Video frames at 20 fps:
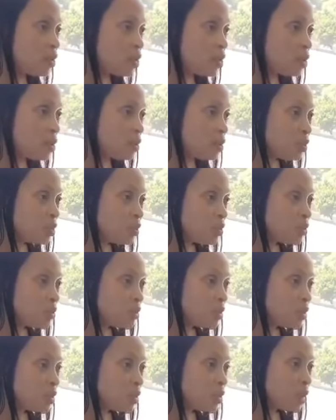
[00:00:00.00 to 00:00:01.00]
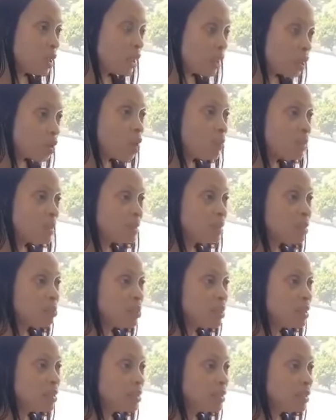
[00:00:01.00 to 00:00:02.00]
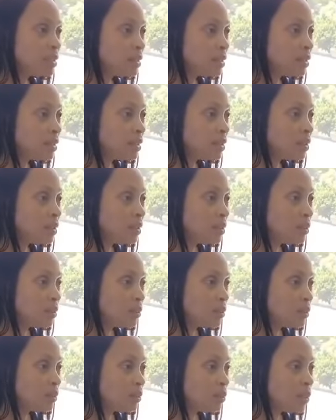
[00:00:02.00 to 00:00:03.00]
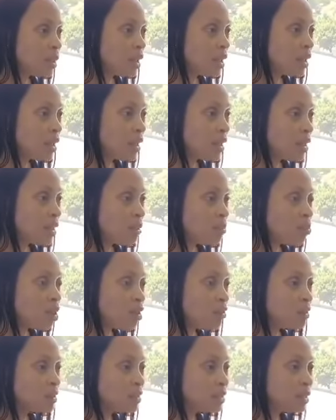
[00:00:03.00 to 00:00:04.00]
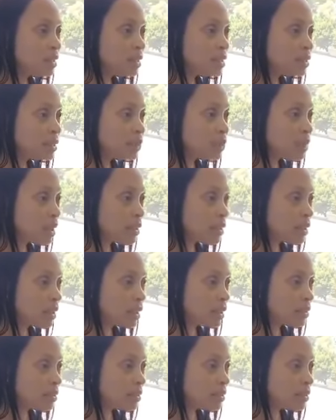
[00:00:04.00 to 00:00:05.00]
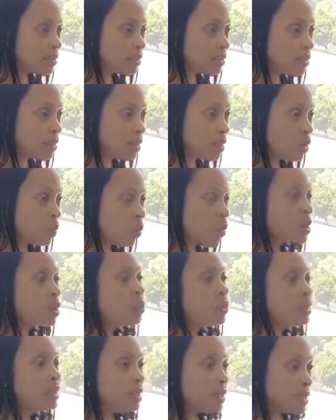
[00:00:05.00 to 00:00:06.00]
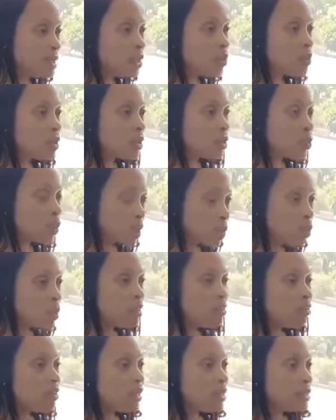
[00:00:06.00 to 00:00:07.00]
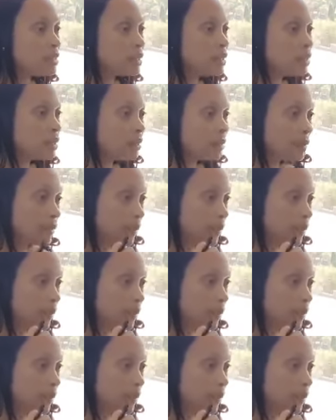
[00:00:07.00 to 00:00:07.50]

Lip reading: to, you know, economic stability where poverty is eradicated? What are we dealing with? What are we facing?